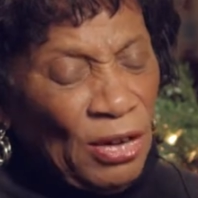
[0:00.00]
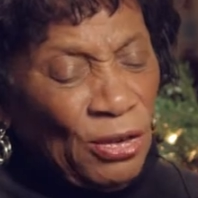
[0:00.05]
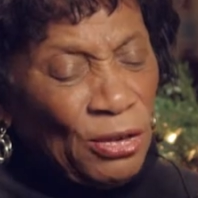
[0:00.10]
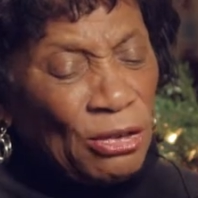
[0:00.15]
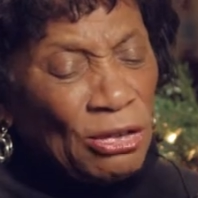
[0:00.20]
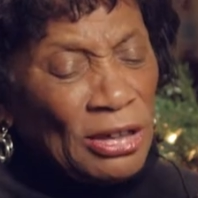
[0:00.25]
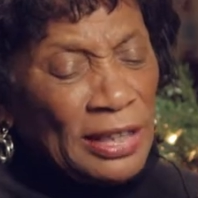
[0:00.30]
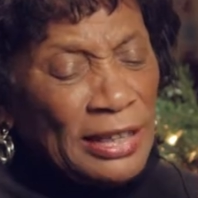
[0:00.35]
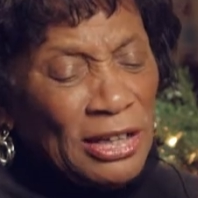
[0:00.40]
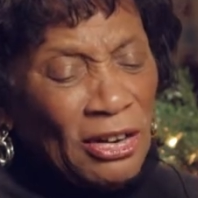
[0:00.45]

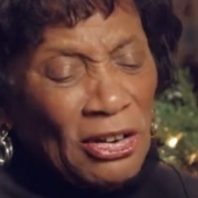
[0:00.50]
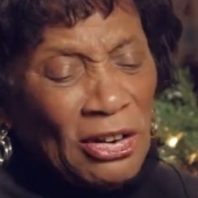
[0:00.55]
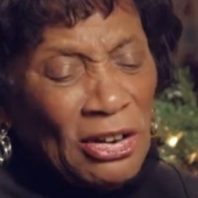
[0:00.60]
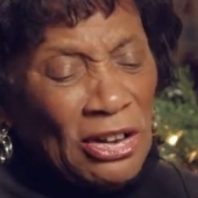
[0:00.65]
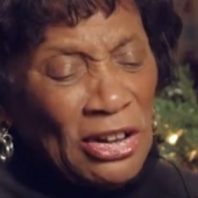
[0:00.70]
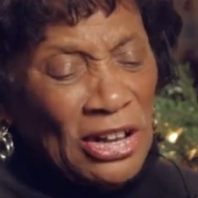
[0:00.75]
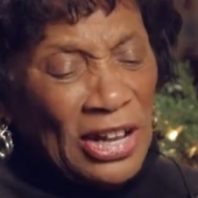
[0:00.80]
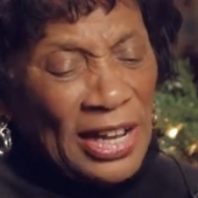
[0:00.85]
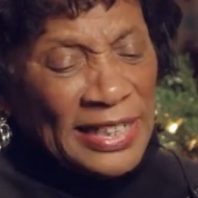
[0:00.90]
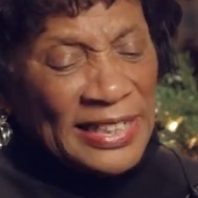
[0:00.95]
early
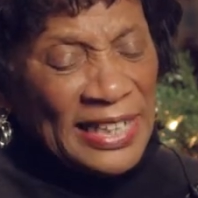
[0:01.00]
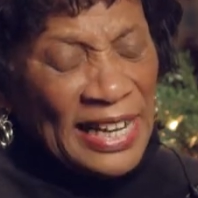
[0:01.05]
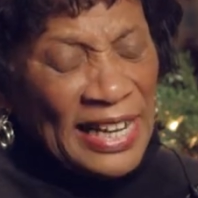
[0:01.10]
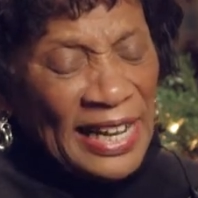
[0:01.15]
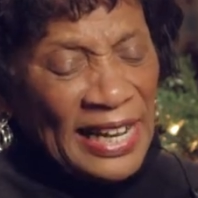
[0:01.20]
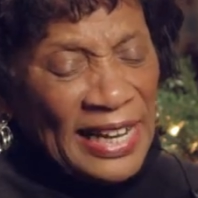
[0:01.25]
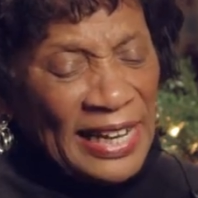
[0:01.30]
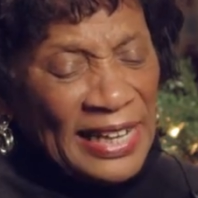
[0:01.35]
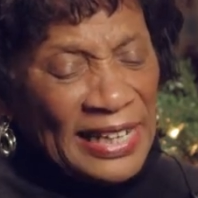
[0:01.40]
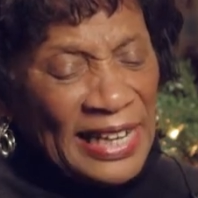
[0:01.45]
on,
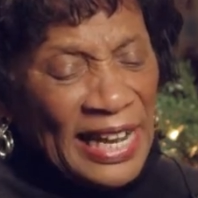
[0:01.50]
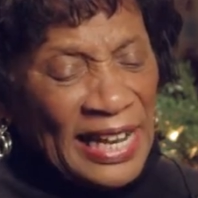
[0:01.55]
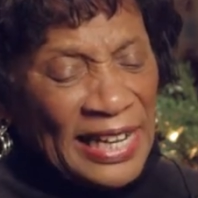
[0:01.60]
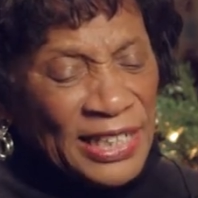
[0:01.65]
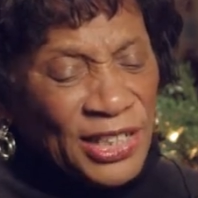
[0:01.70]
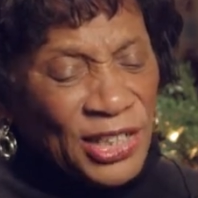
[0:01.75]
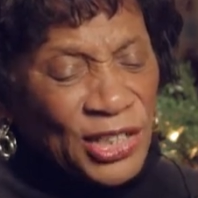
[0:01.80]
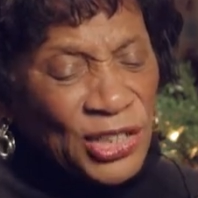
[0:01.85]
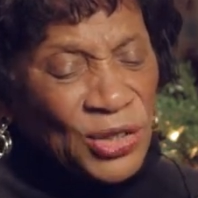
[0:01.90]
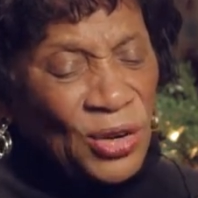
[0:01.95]
I
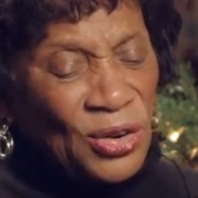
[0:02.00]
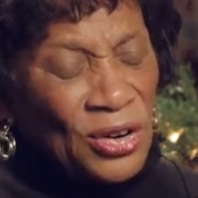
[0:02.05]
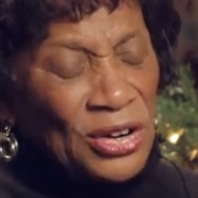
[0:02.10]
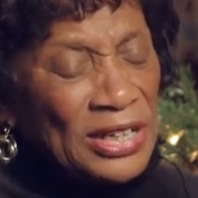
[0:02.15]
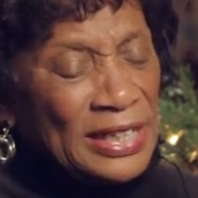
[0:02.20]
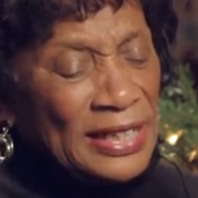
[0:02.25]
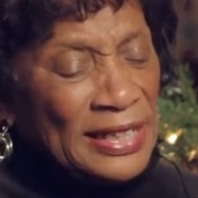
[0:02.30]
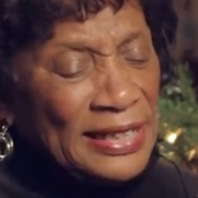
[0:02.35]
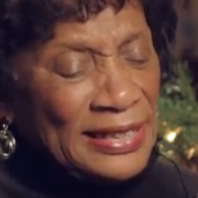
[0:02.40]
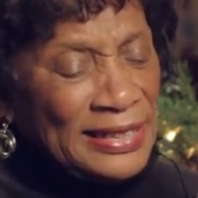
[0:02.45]

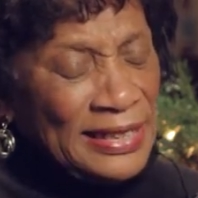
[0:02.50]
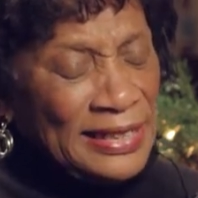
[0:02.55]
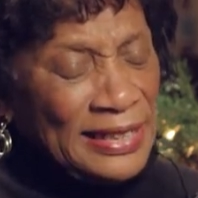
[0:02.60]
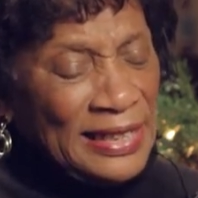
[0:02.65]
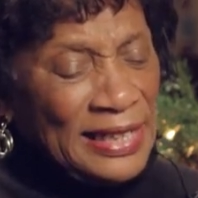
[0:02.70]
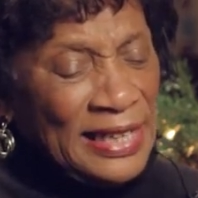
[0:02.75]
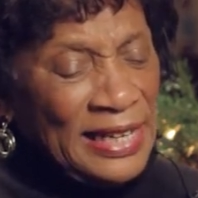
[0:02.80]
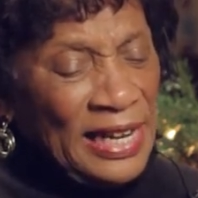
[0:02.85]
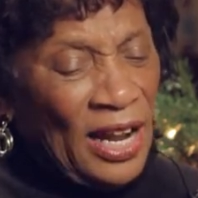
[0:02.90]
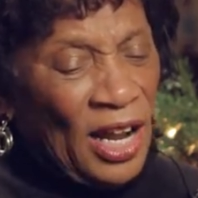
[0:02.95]
started
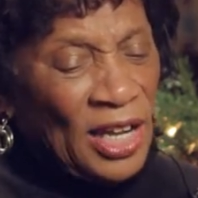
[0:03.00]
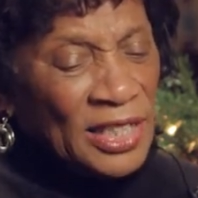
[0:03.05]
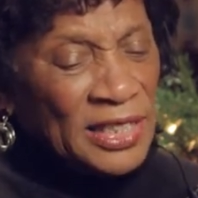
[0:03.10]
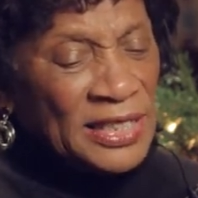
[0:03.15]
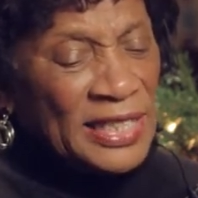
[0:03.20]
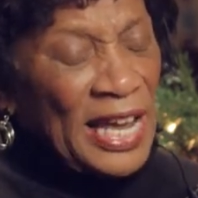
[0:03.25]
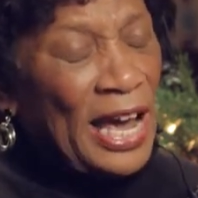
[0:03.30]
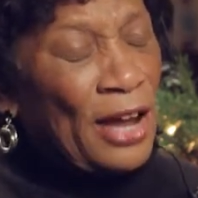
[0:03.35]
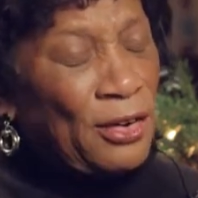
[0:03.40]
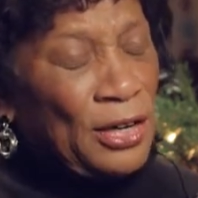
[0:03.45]
a
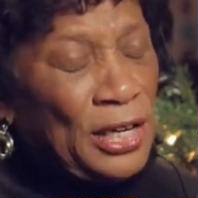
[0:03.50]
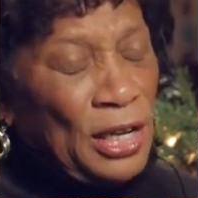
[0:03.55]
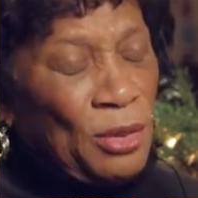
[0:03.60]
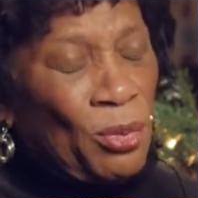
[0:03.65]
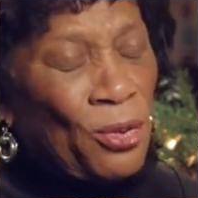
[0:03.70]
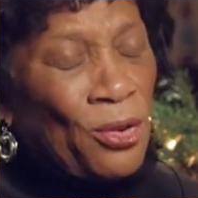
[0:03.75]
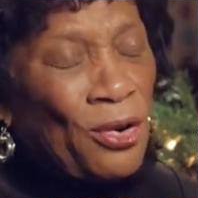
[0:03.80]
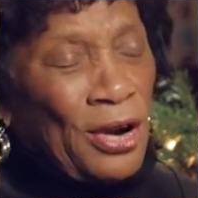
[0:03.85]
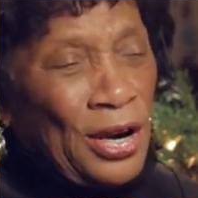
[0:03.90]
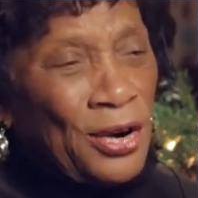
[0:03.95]
Saturday
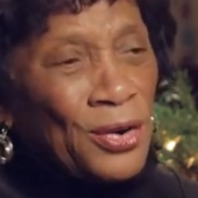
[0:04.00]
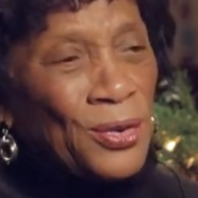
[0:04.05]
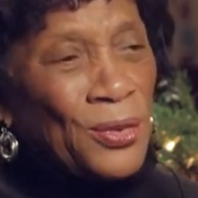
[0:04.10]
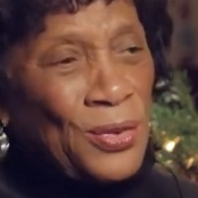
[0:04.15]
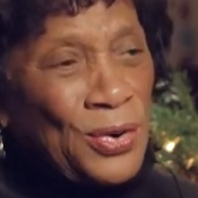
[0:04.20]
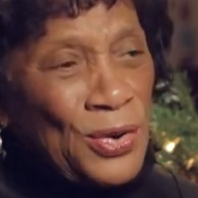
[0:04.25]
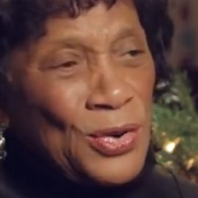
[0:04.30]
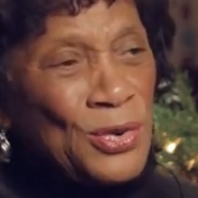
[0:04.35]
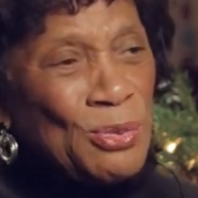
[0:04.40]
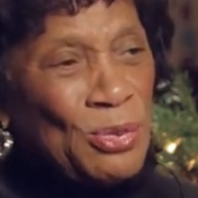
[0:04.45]
prayer
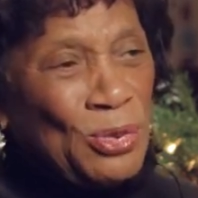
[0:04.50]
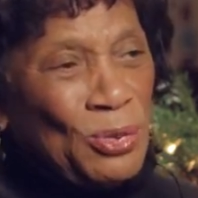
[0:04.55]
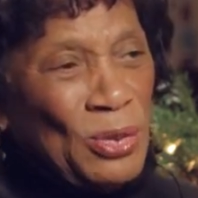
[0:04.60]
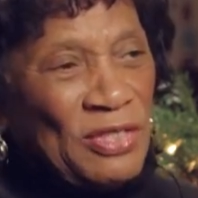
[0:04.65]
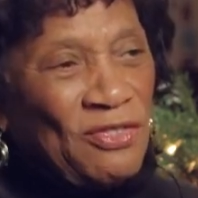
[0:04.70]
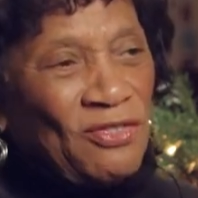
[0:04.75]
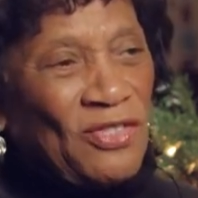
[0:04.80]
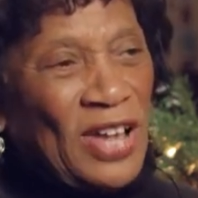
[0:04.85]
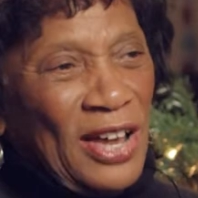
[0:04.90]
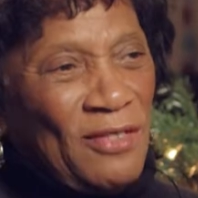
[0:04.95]
group
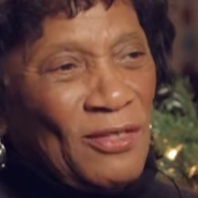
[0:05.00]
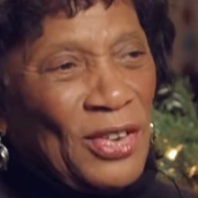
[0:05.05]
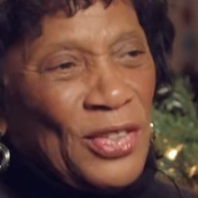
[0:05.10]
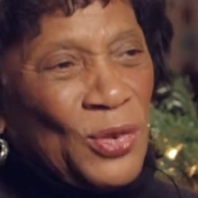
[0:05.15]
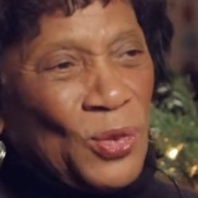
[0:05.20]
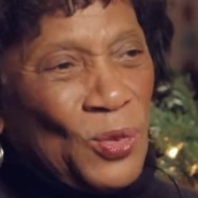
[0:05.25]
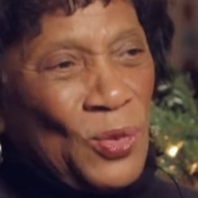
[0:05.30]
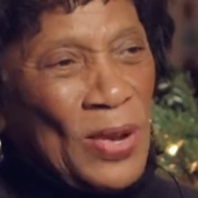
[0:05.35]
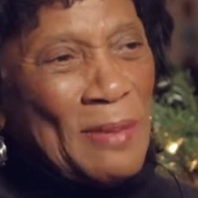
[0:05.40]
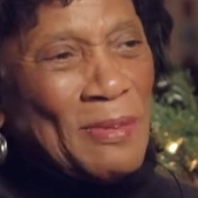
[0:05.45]
with 5
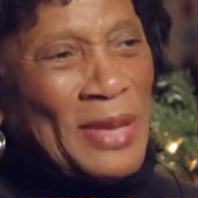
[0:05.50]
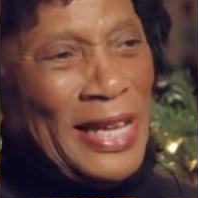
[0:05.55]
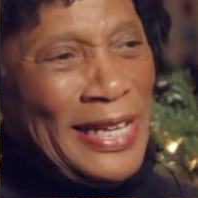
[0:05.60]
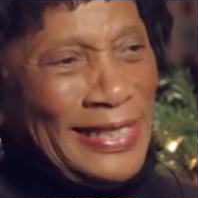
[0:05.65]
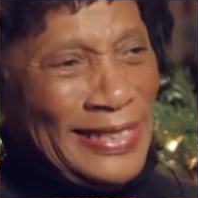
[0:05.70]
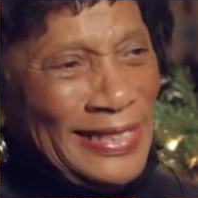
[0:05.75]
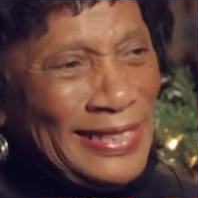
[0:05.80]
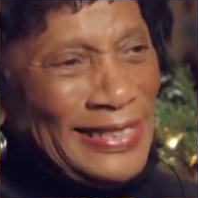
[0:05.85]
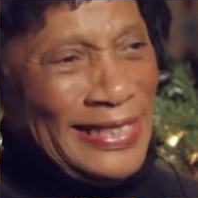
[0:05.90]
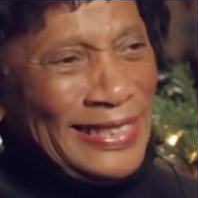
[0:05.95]
other
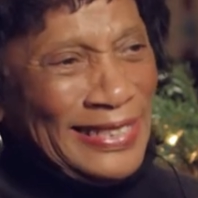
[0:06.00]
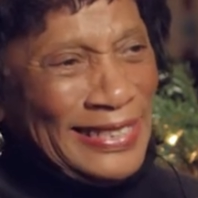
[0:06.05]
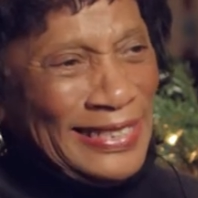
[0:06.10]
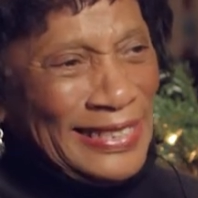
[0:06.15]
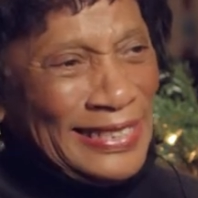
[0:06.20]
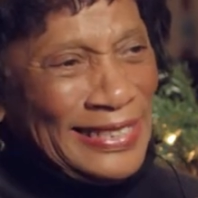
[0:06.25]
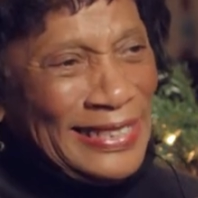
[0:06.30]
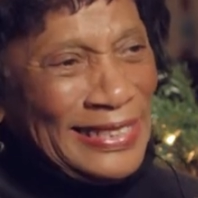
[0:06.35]
women